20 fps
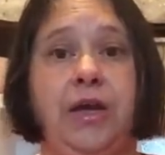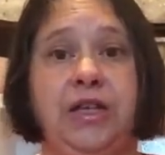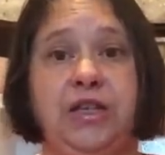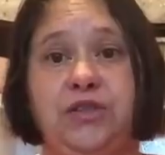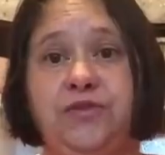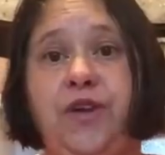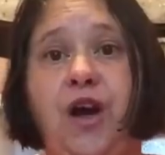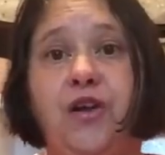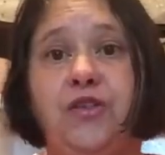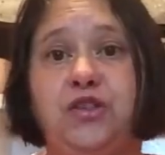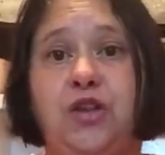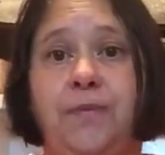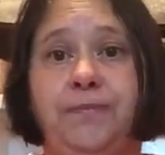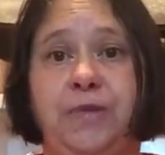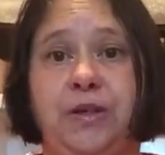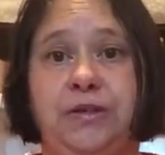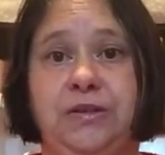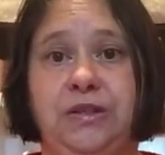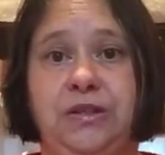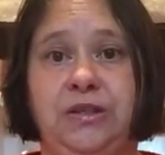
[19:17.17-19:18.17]
As far as I'm
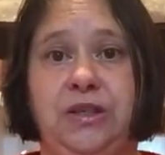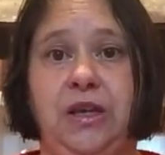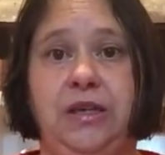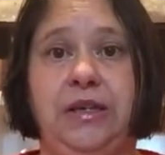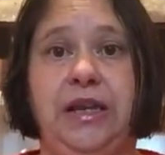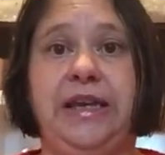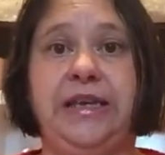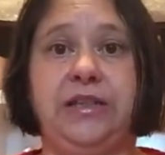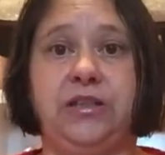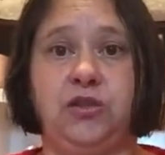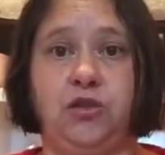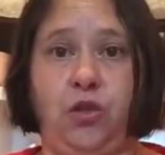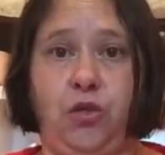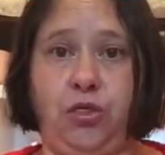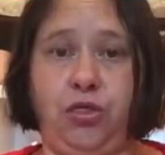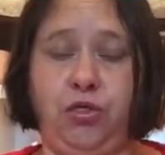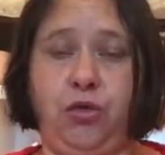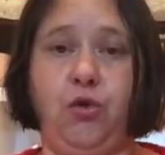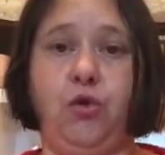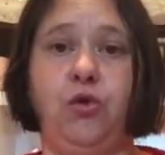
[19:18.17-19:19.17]
concerned, it's the
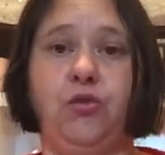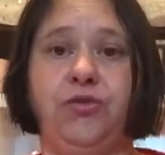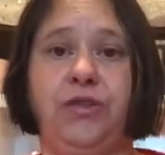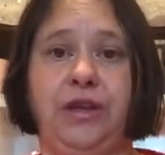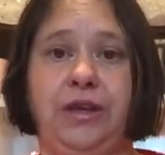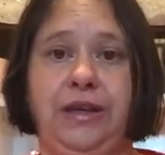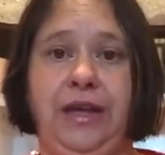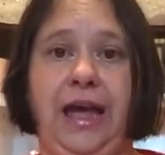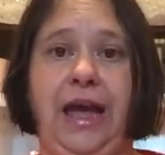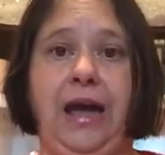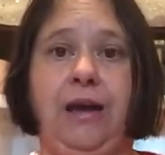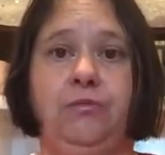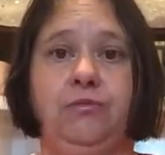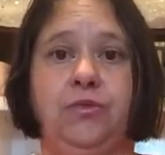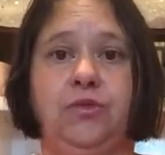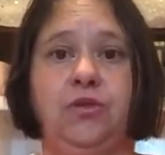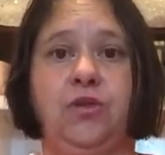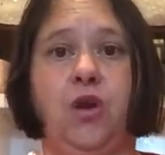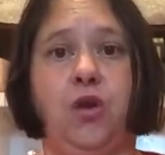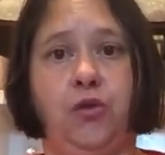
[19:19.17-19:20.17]
thought that
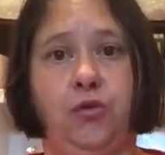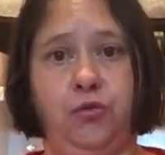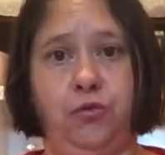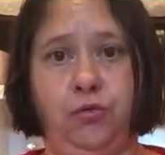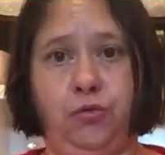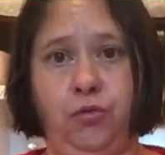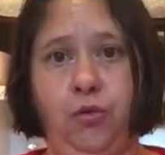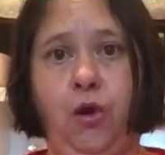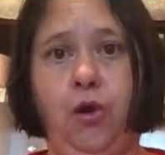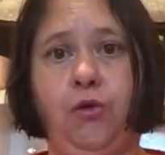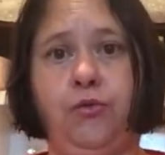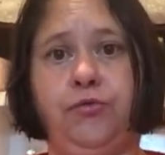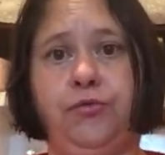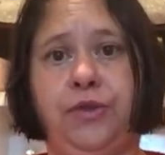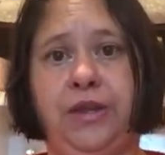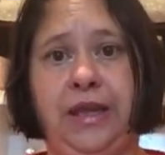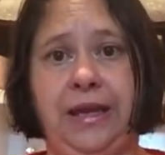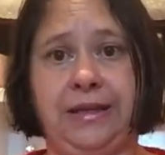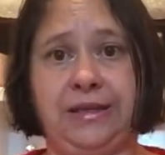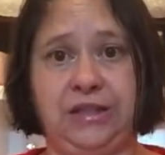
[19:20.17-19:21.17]
counts, not
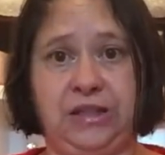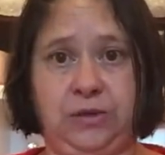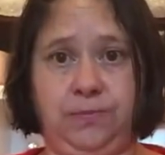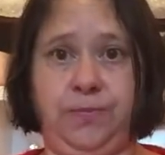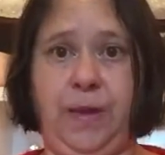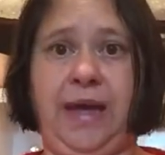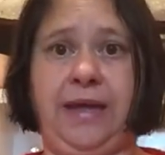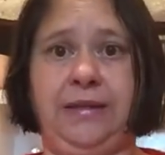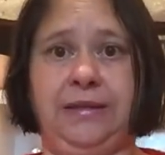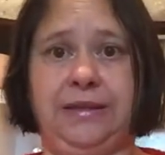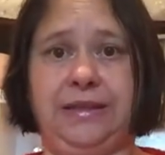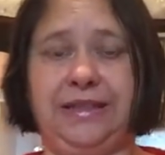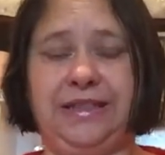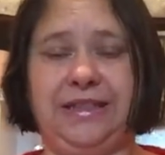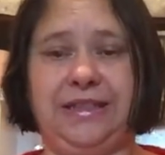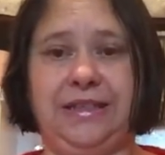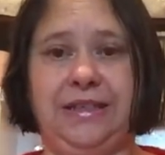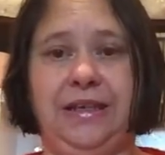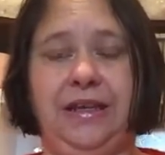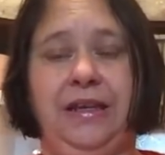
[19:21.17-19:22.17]
the
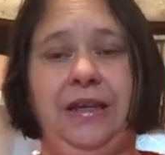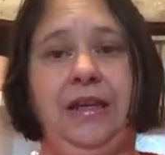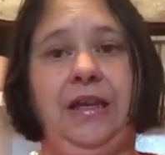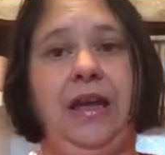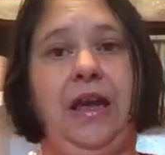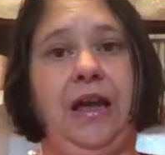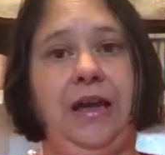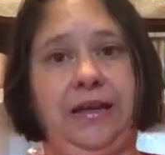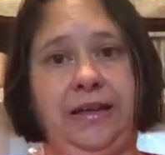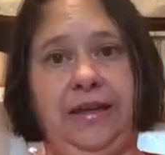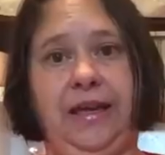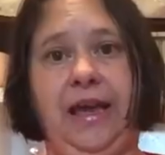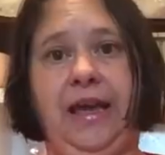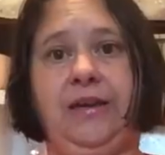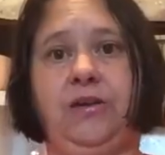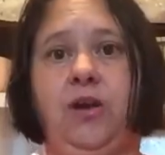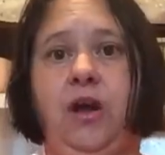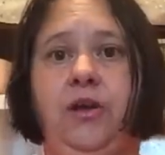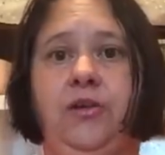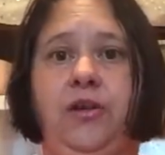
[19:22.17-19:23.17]
expense.
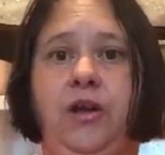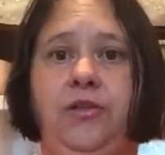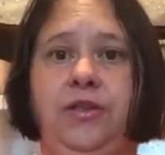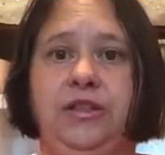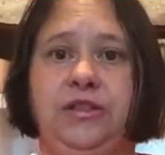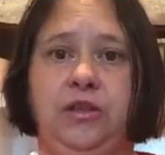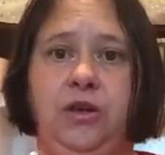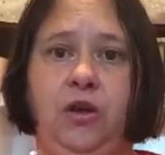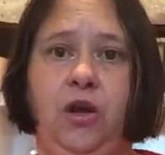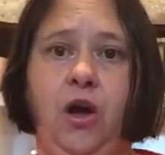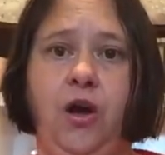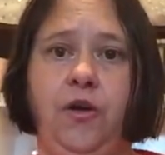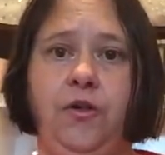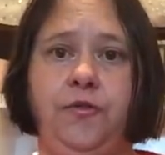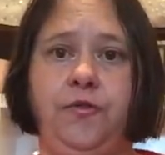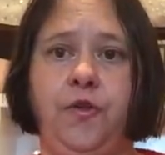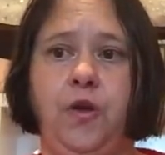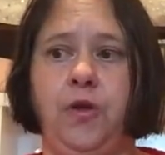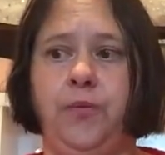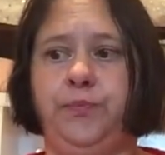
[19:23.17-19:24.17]
Again, I know there's a lot
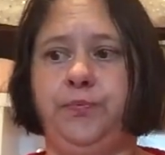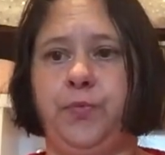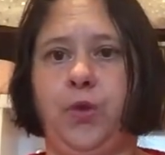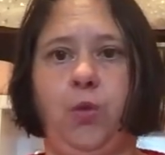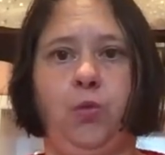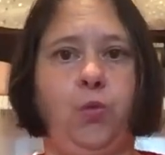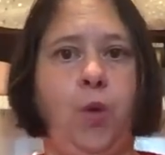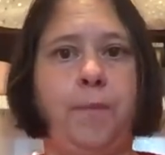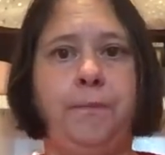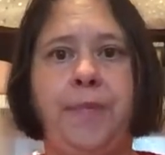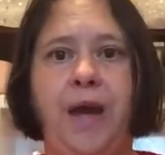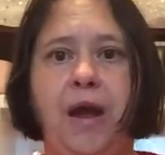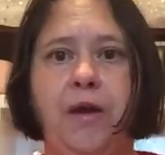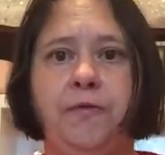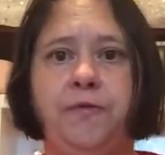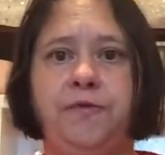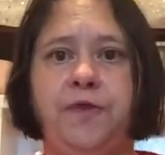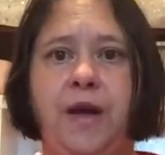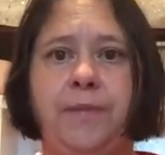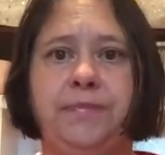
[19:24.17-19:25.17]
of
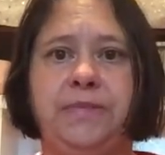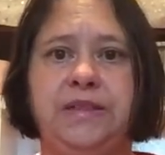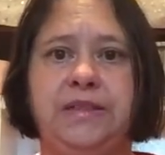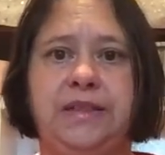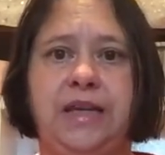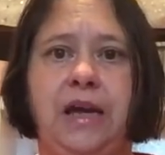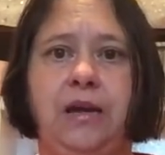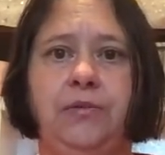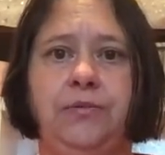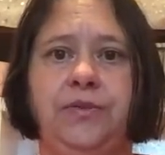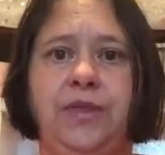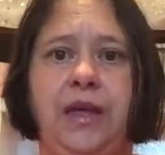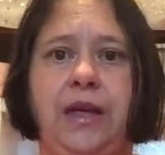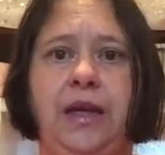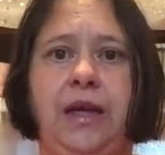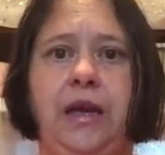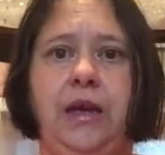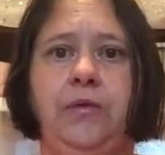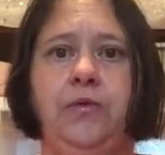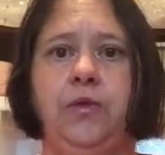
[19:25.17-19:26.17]
one-parent families out
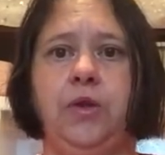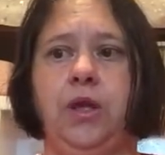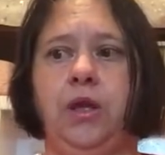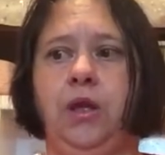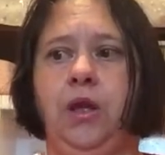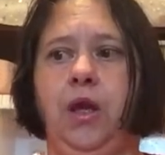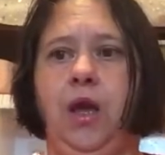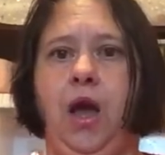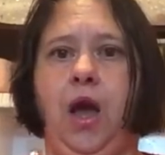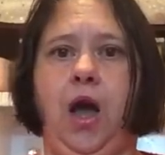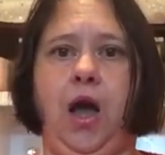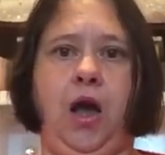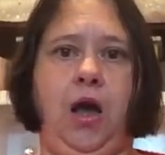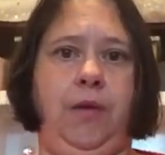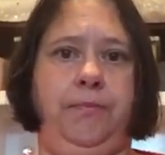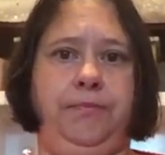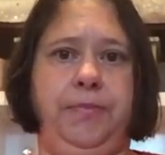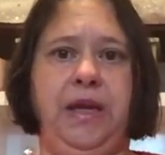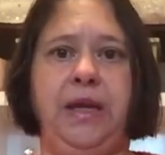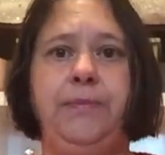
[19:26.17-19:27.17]
there,
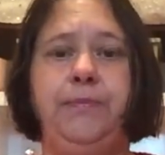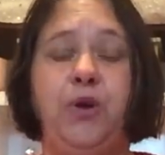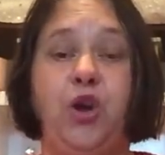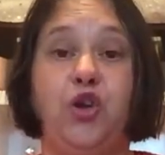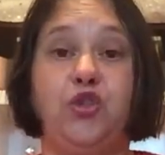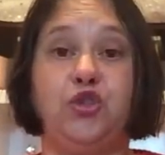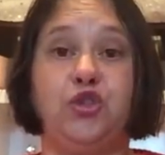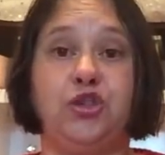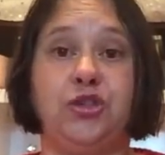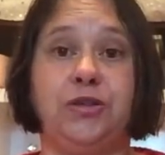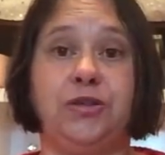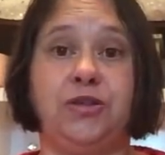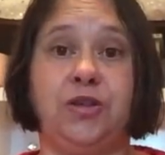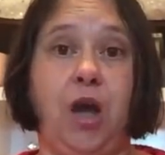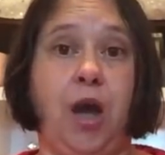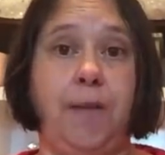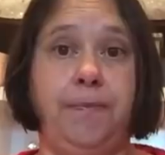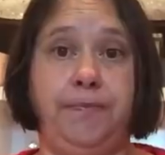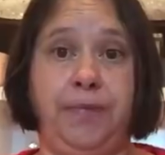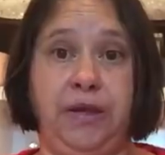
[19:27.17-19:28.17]
people on
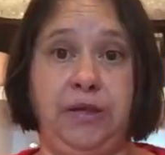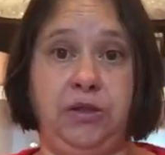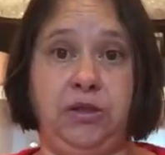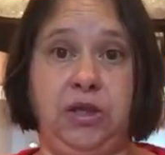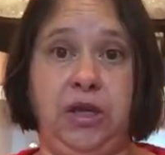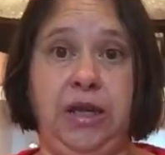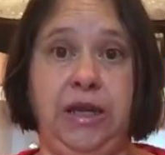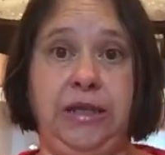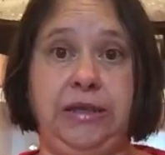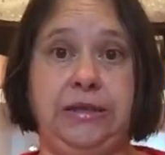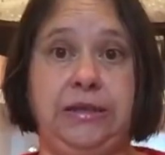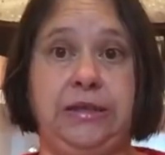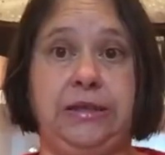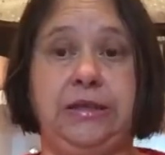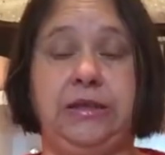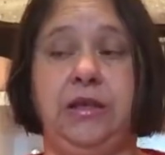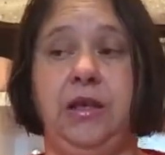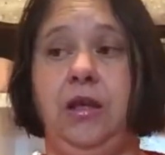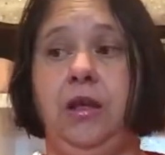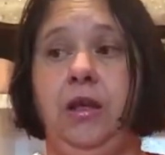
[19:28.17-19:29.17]
tight
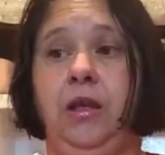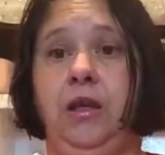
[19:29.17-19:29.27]
budgets,